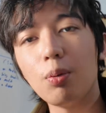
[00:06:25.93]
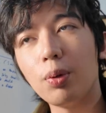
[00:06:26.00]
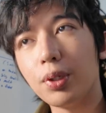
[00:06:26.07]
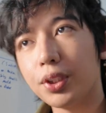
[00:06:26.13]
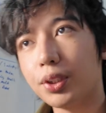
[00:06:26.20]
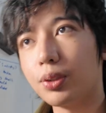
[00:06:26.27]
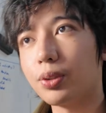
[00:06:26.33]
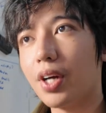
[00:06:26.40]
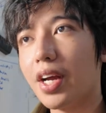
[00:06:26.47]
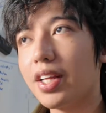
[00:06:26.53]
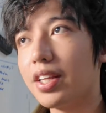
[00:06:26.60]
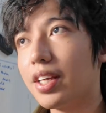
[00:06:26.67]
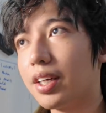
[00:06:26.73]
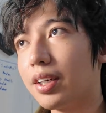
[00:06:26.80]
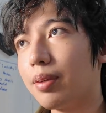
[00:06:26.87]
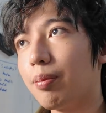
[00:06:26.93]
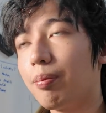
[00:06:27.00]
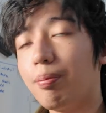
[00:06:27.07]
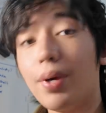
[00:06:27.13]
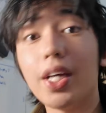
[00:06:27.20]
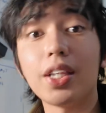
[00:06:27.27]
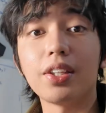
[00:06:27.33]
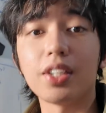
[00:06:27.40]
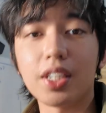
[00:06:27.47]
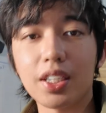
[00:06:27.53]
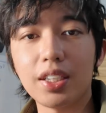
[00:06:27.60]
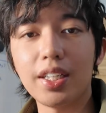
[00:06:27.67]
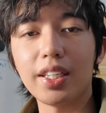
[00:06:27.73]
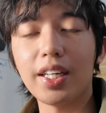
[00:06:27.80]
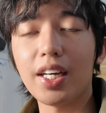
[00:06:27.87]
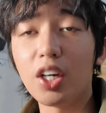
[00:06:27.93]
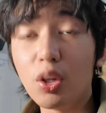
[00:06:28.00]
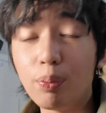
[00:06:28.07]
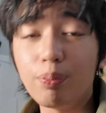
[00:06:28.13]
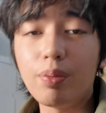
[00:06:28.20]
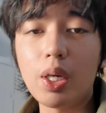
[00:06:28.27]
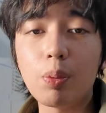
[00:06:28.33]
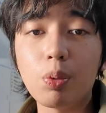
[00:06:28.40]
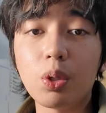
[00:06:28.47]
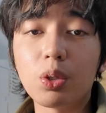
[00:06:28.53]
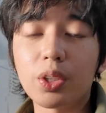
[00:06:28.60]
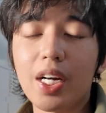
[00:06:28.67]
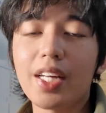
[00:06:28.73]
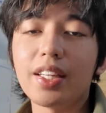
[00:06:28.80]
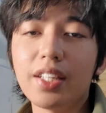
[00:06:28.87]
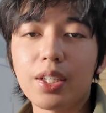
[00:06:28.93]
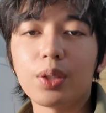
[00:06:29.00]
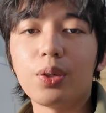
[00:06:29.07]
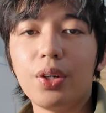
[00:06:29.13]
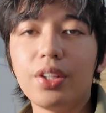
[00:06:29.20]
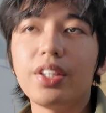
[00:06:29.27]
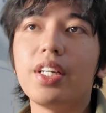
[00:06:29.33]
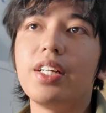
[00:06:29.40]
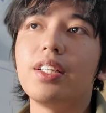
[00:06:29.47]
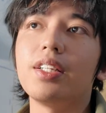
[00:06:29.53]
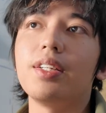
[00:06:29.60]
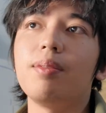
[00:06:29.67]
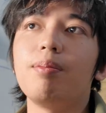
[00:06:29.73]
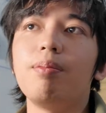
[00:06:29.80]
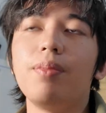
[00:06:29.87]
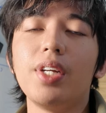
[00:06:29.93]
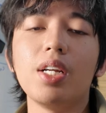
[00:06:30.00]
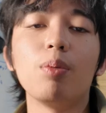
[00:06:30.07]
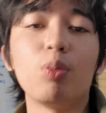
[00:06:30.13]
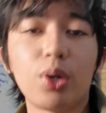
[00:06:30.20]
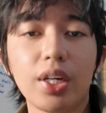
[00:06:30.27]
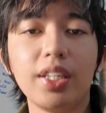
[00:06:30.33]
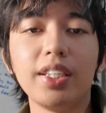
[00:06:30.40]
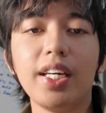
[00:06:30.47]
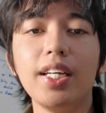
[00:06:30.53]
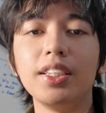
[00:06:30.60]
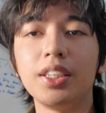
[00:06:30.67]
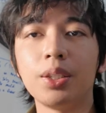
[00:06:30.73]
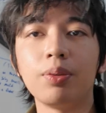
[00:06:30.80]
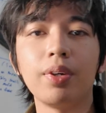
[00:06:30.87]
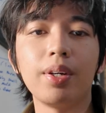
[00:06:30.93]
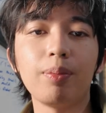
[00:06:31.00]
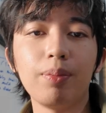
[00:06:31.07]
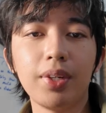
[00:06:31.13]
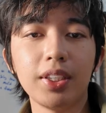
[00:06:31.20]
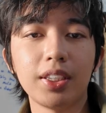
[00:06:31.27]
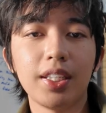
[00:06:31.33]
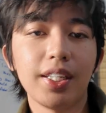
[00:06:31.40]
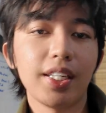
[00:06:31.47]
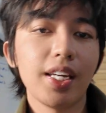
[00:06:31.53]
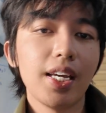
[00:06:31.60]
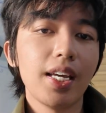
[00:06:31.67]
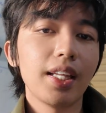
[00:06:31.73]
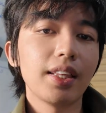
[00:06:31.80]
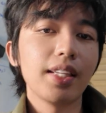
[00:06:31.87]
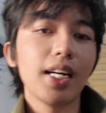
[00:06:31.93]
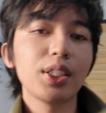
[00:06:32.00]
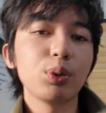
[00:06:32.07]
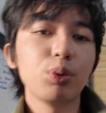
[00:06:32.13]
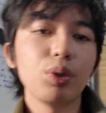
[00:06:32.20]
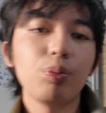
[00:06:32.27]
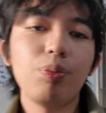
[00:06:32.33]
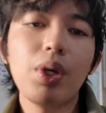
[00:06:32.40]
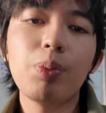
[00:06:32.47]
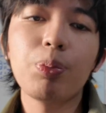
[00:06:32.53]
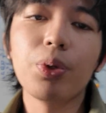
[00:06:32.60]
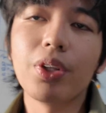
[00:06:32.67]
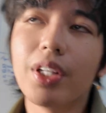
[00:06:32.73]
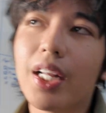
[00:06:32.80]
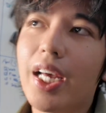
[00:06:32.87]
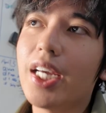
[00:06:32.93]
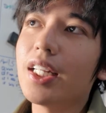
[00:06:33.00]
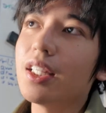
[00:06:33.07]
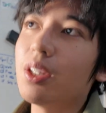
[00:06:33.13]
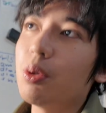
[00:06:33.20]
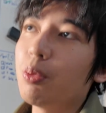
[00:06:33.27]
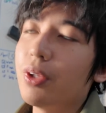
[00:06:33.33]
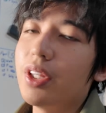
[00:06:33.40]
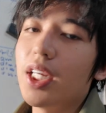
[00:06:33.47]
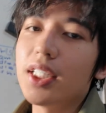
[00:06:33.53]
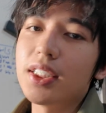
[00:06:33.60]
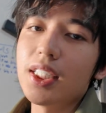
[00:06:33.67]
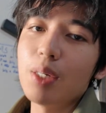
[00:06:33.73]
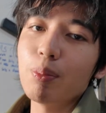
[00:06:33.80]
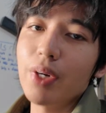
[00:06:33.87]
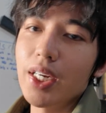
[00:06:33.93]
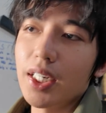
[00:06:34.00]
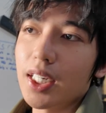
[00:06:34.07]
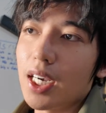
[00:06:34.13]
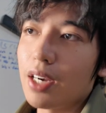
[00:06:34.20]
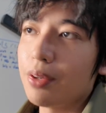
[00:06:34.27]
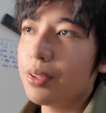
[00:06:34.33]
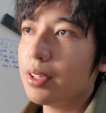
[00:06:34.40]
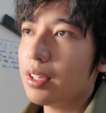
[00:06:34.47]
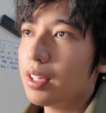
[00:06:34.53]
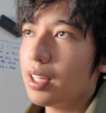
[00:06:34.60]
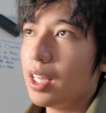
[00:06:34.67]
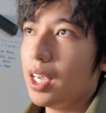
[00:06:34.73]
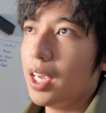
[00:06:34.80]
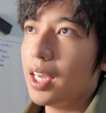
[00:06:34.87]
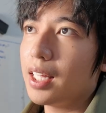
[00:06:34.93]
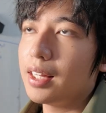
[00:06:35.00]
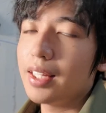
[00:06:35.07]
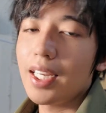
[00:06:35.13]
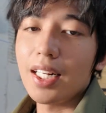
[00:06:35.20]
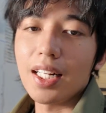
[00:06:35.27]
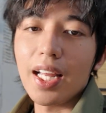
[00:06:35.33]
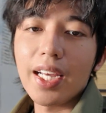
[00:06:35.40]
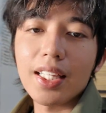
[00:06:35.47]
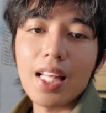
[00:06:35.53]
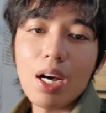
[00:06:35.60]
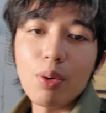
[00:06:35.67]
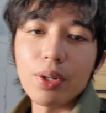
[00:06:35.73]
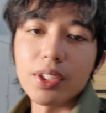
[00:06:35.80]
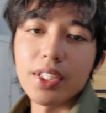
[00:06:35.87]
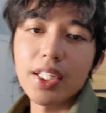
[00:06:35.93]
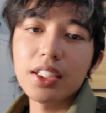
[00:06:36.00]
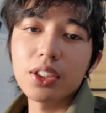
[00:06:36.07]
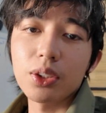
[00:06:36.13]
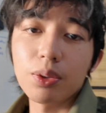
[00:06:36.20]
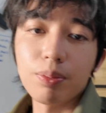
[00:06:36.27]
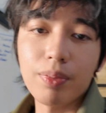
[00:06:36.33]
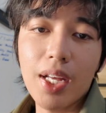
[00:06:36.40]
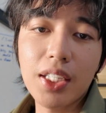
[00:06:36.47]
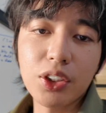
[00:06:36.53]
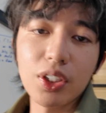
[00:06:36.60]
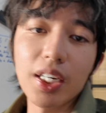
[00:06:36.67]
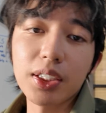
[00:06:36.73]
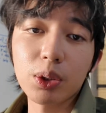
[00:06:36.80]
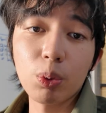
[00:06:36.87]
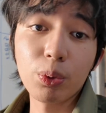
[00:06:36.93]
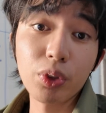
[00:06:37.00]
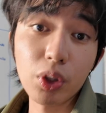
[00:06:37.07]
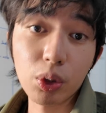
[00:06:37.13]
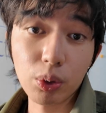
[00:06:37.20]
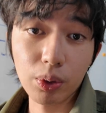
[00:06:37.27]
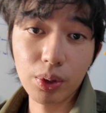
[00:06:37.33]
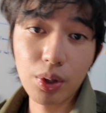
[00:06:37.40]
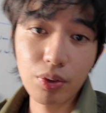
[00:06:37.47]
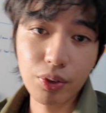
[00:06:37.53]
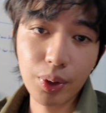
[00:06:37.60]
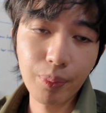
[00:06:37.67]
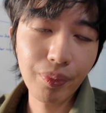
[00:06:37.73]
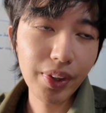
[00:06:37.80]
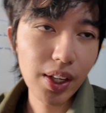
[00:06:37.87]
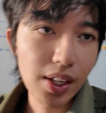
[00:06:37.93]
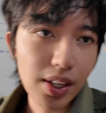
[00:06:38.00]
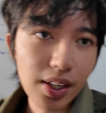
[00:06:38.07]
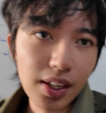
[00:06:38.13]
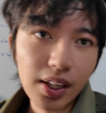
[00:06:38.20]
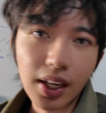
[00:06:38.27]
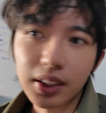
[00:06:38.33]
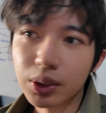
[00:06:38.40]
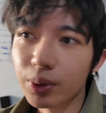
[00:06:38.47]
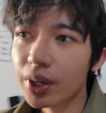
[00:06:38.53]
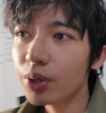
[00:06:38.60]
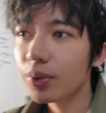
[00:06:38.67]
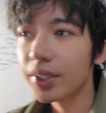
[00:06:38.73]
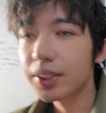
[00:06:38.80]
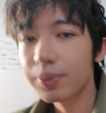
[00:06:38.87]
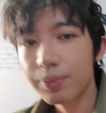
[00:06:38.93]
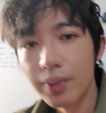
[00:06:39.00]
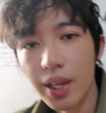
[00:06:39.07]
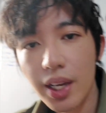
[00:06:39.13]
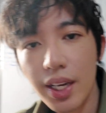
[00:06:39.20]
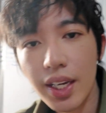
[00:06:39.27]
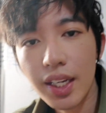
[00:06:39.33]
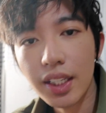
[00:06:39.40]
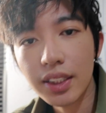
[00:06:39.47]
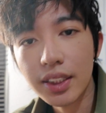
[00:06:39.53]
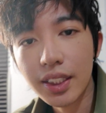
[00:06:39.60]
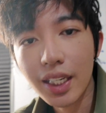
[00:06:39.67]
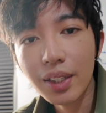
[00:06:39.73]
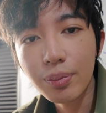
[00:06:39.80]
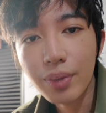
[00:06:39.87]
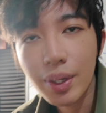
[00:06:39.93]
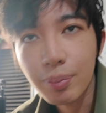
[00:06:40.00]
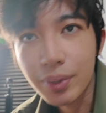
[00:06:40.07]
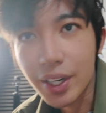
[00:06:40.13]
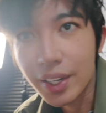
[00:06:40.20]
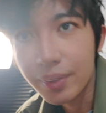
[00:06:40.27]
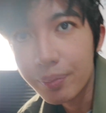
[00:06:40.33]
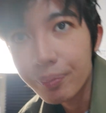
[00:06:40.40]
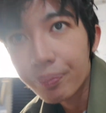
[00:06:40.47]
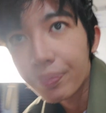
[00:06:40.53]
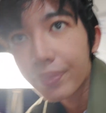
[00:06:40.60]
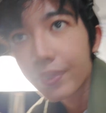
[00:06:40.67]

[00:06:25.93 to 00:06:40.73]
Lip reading: was writing better. Like I help people write their content in a more engaging way because like that's what people liked when they see my account and they liked how I write. So naturally, I sold it into an offer. And so, anyways, I scaled my brand.